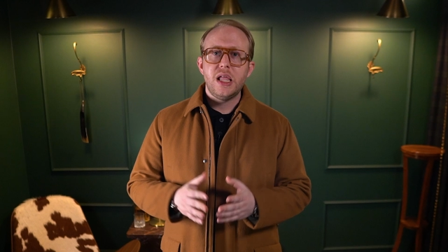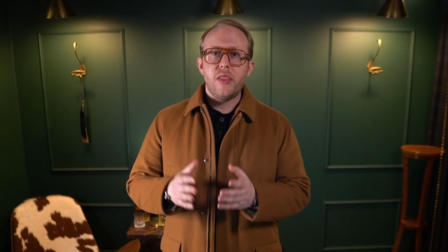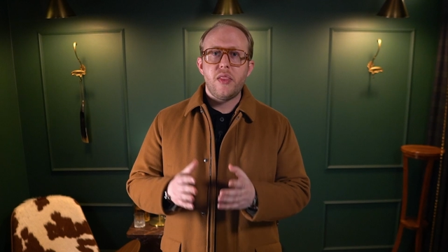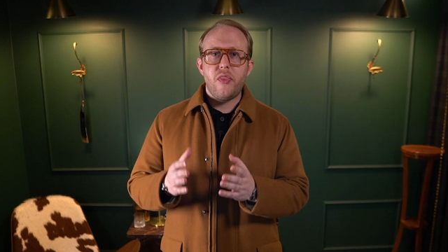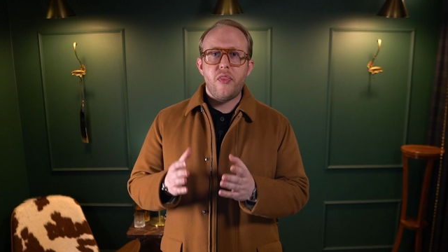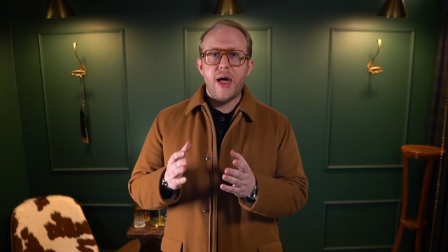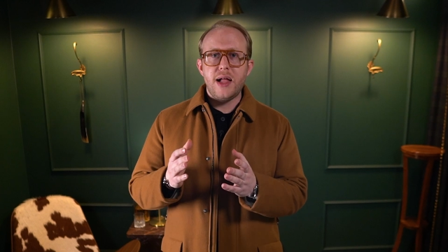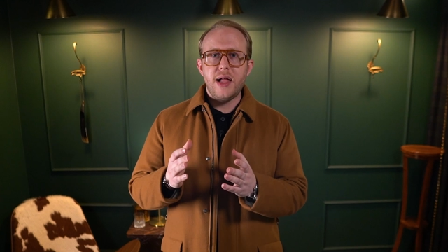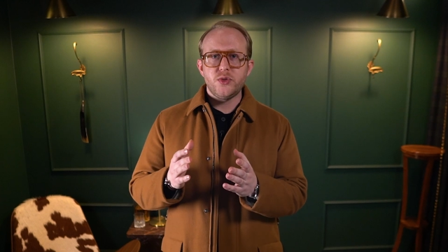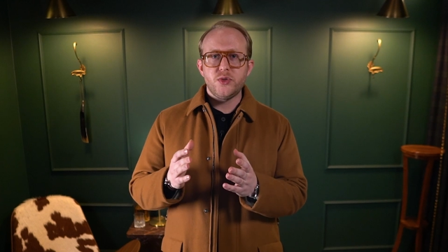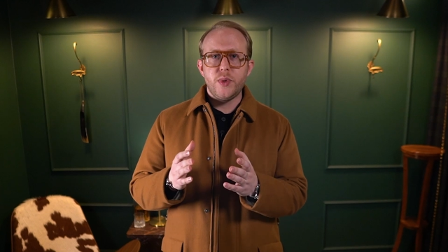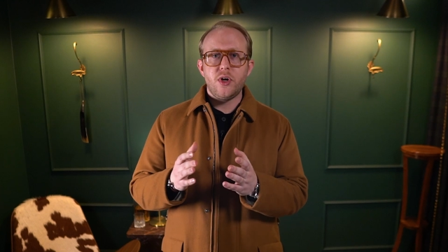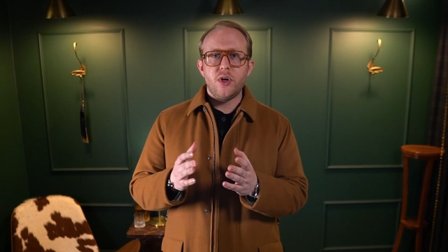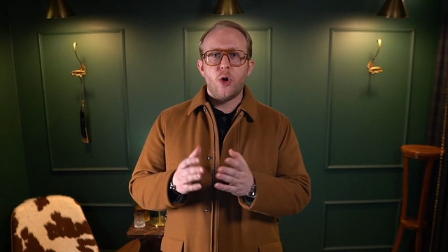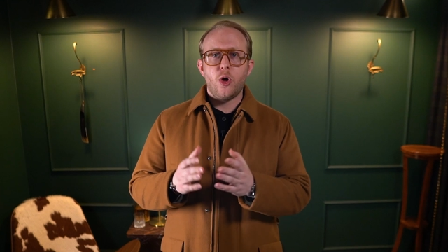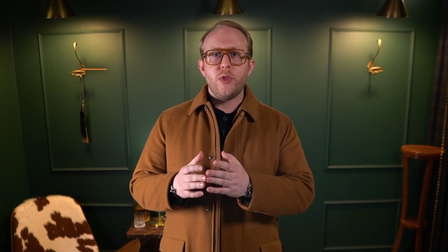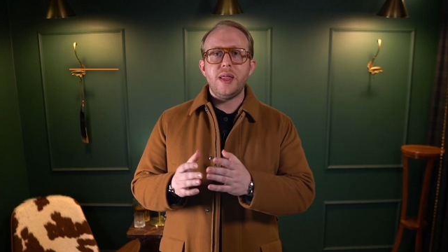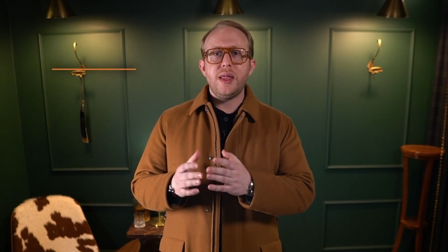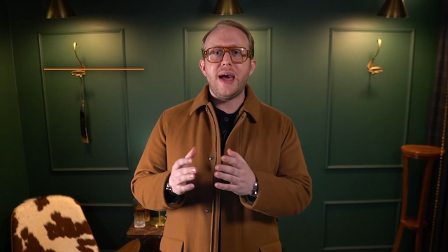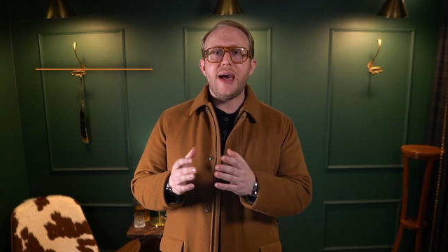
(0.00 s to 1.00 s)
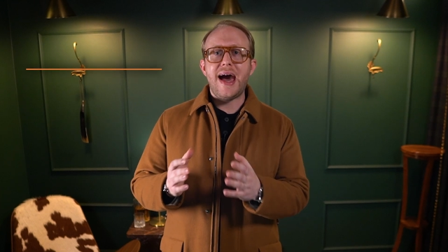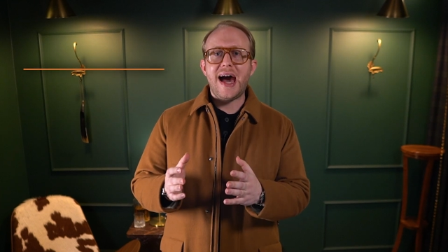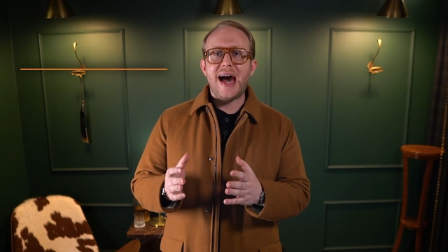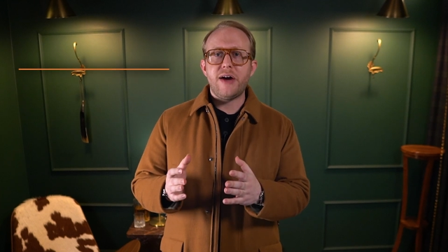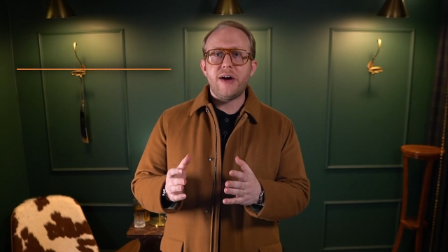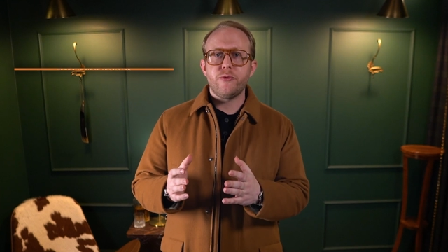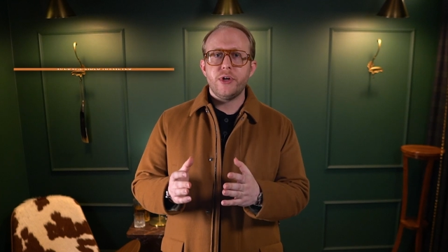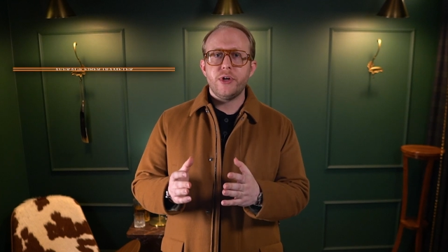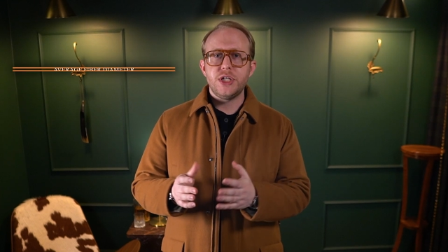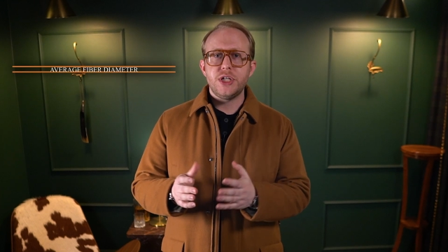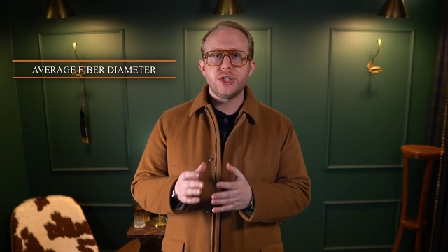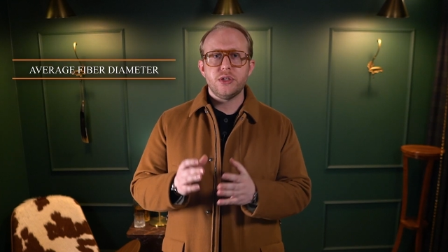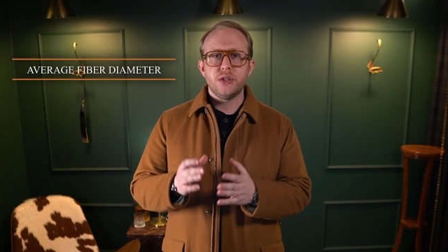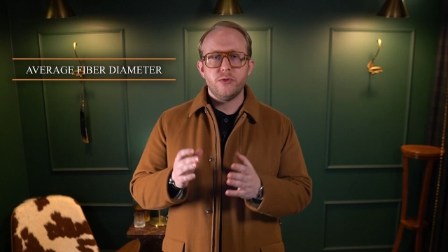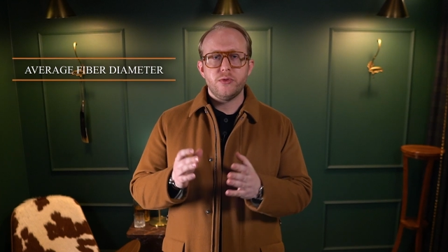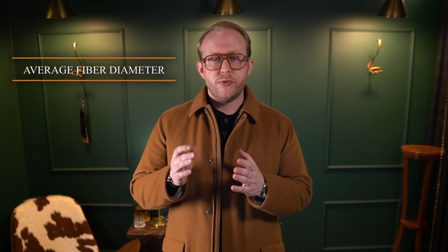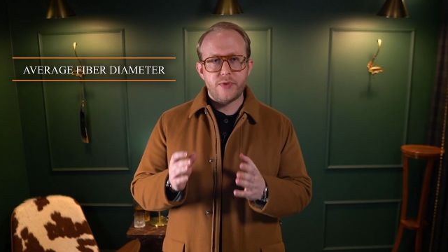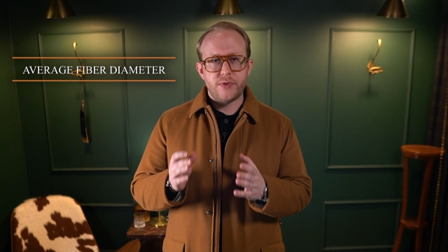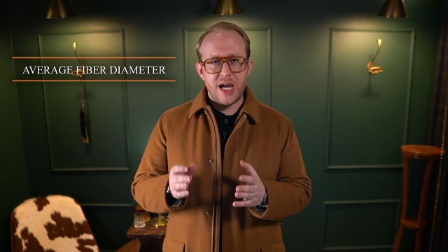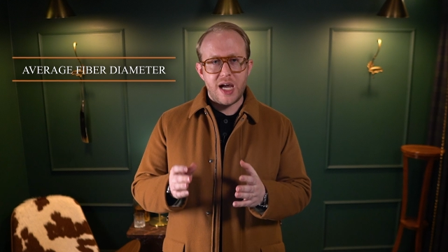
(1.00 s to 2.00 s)
that's what we call the average
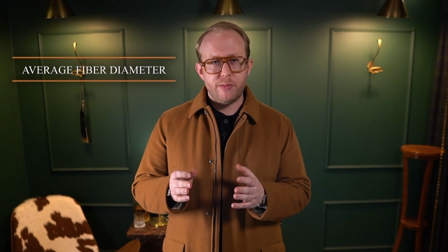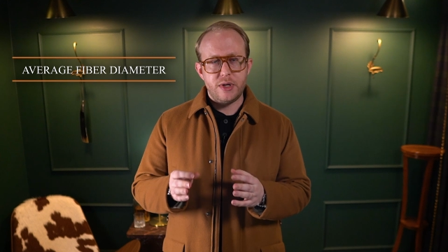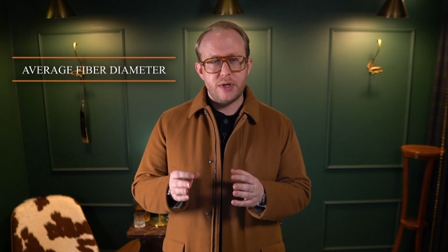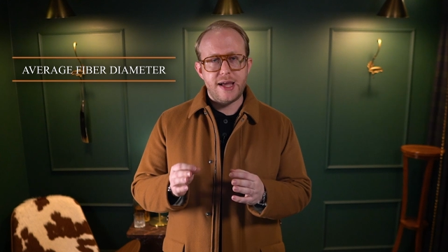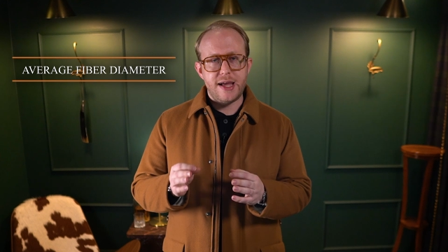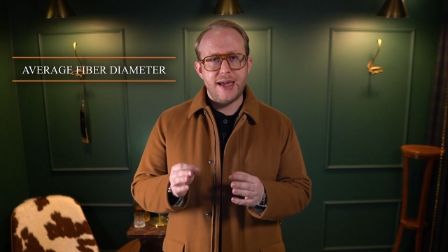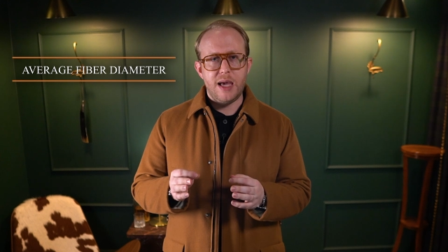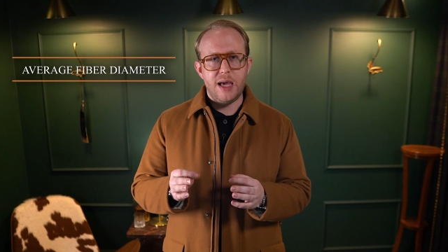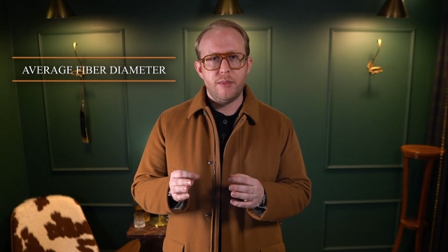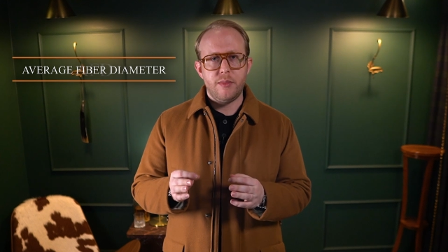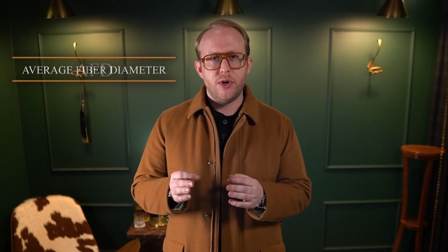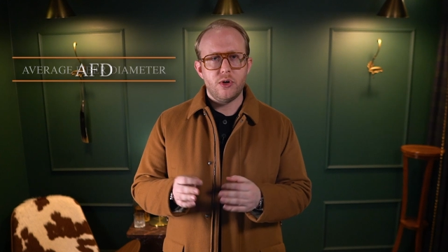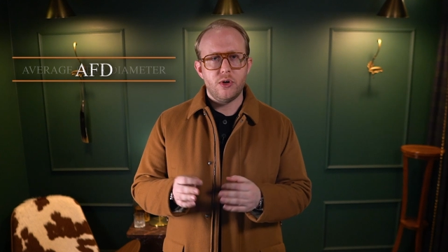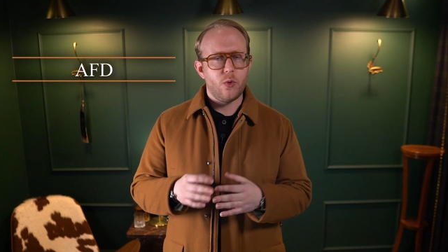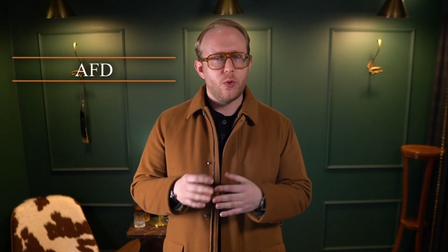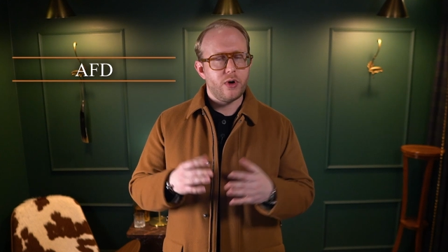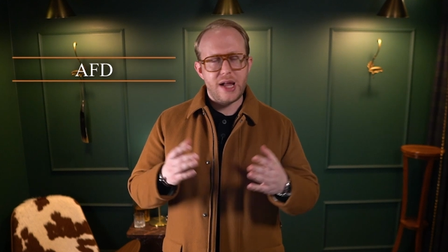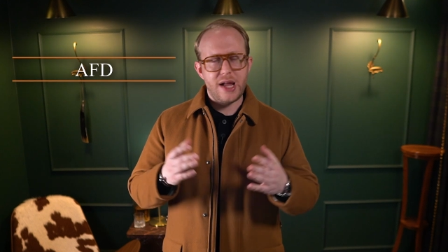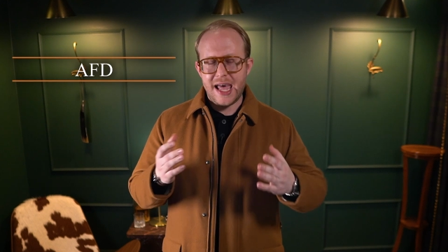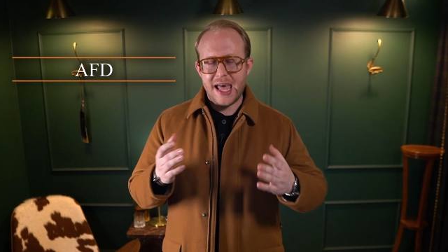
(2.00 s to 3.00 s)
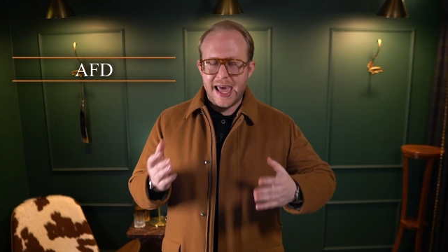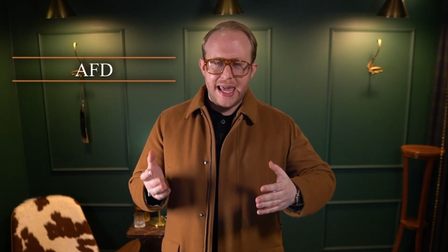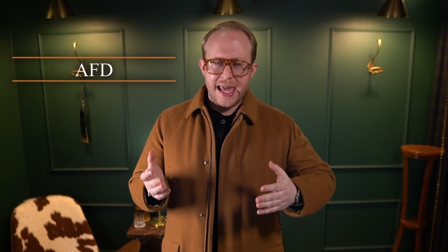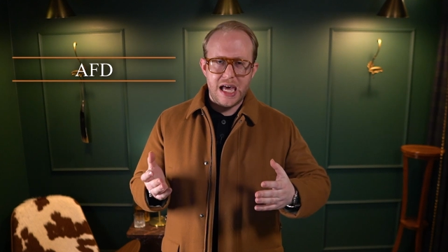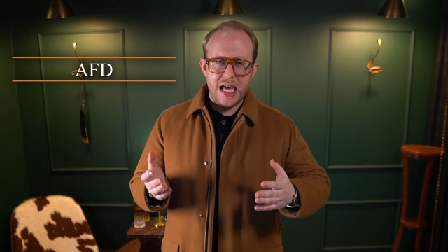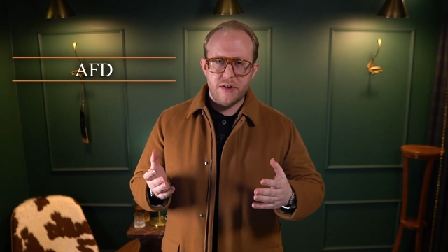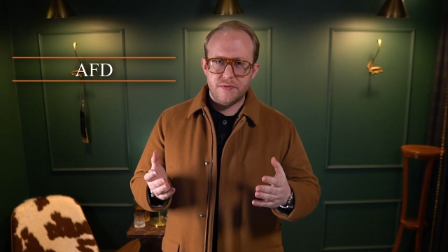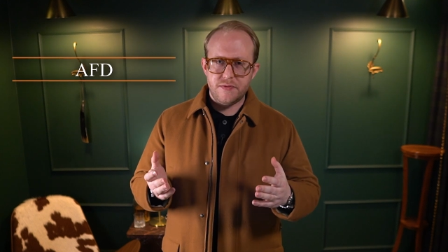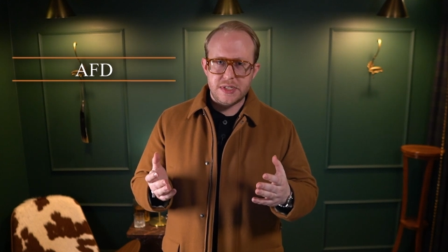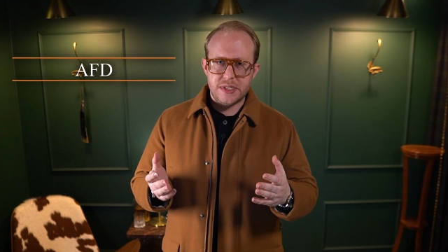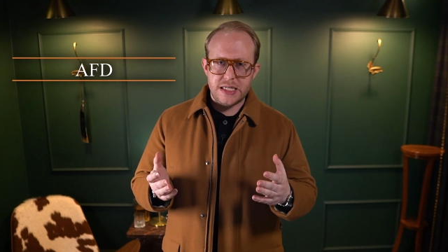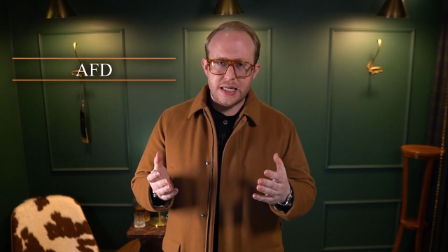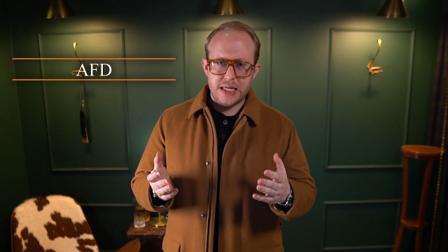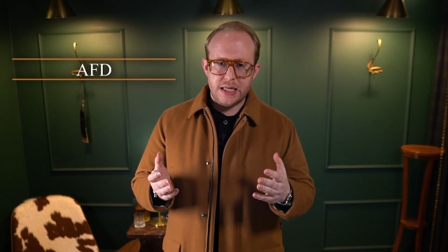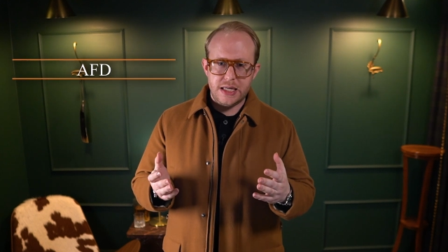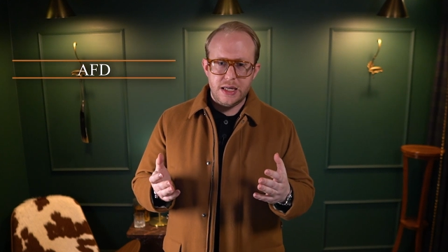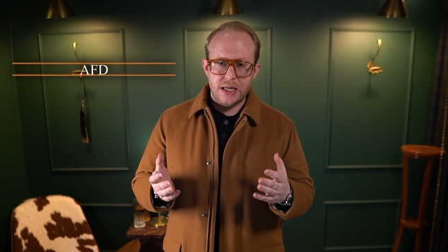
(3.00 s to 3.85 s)
fiber diameter, or AFD.